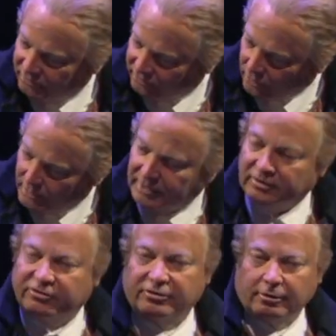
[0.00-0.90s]
was just going
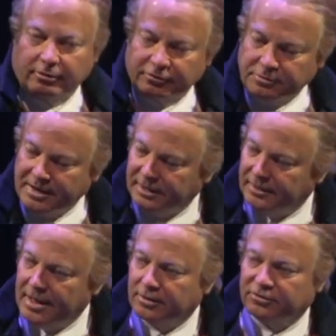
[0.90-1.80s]
in circles writing
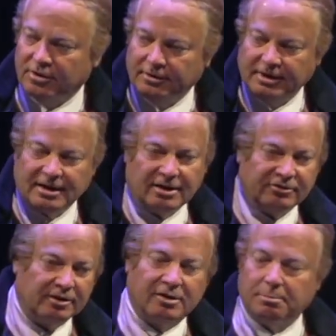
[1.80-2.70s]
letters all day. I
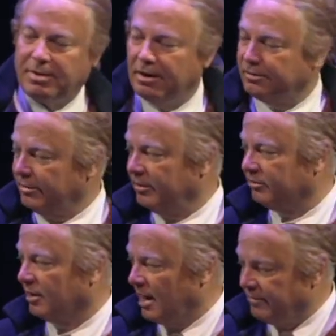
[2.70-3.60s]
said, compared to
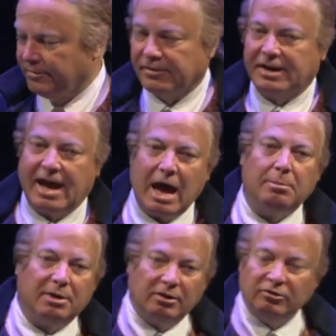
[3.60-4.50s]
this, the life of a
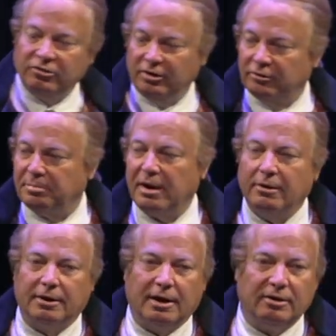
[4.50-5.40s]
cabbage is
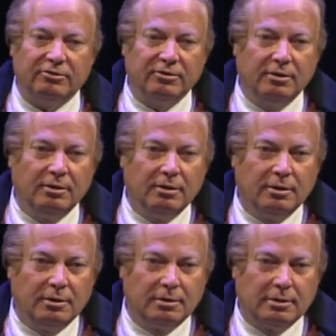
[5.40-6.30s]
paradise.
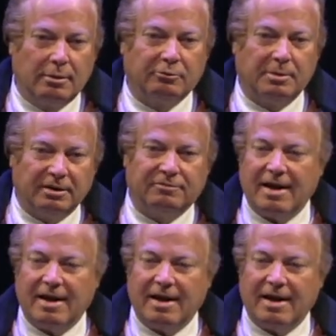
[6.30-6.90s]
I was spending